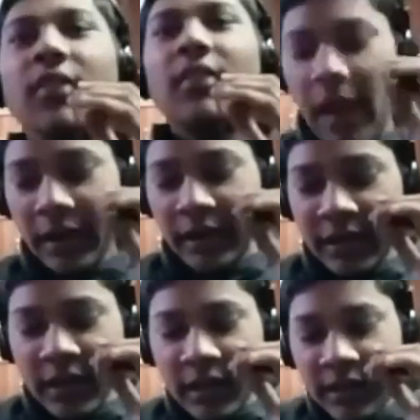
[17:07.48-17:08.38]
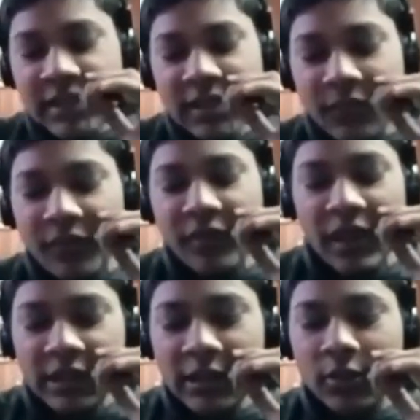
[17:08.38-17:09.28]
And it contains a very
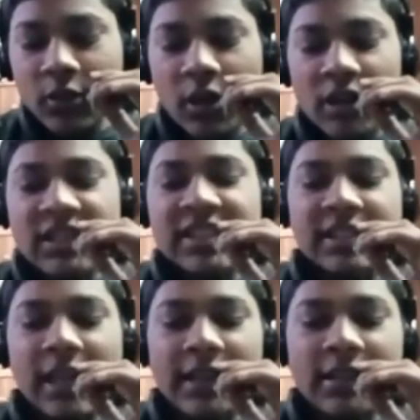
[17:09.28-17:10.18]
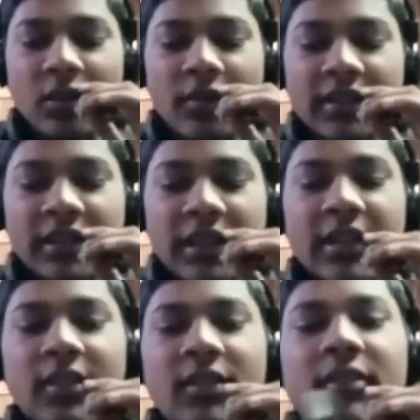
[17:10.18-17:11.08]
gorgeous sign over the hair.